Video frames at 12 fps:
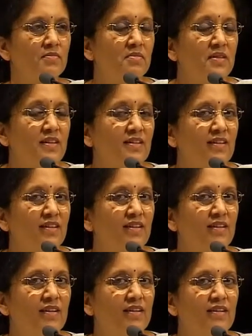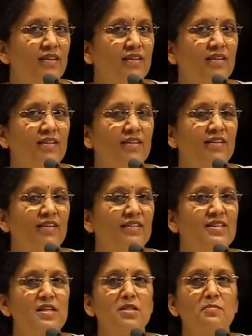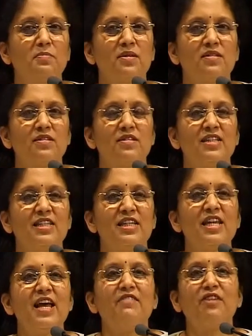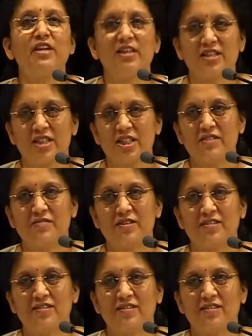But such a person is never an achiever.